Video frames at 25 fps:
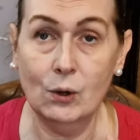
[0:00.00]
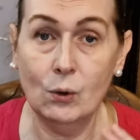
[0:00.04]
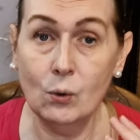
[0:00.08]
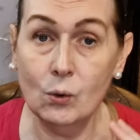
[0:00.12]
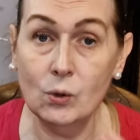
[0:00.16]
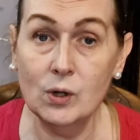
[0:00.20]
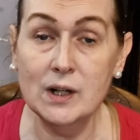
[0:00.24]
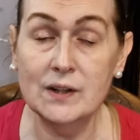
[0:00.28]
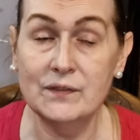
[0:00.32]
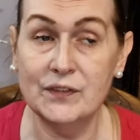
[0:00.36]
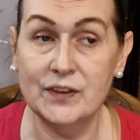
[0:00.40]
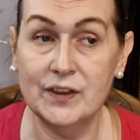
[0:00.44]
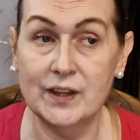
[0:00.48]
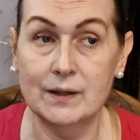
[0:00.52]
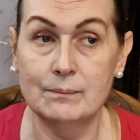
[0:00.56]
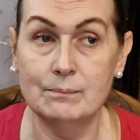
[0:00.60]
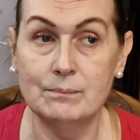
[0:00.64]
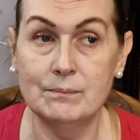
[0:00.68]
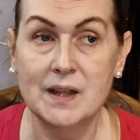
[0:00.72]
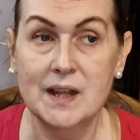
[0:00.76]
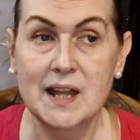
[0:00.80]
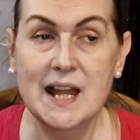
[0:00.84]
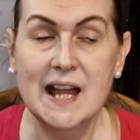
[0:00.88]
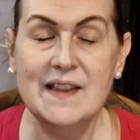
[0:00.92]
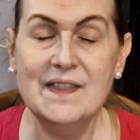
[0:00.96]
All of
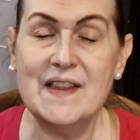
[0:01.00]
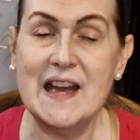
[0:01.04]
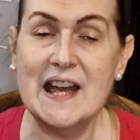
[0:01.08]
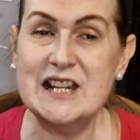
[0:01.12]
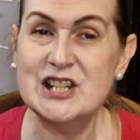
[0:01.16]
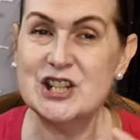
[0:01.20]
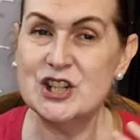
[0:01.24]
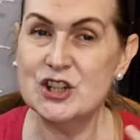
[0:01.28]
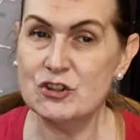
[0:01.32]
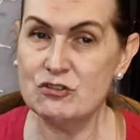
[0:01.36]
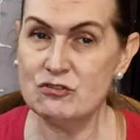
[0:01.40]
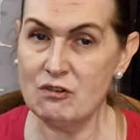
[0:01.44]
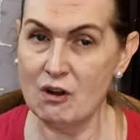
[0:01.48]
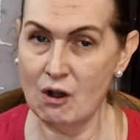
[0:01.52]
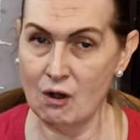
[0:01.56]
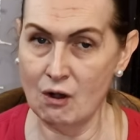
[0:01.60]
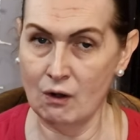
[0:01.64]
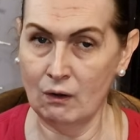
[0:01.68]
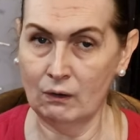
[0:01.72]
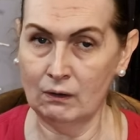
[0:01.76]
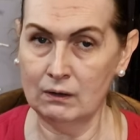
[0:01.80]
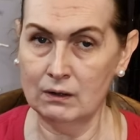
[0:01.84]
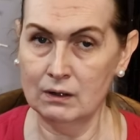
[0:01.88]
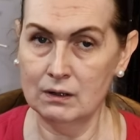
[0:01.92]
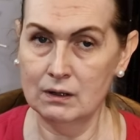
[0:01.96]
them, they're
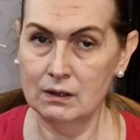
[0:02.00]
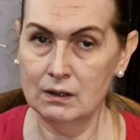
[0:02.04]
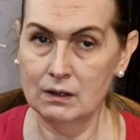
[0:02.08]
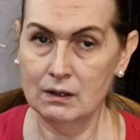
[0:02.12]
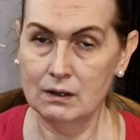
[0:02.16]
strong.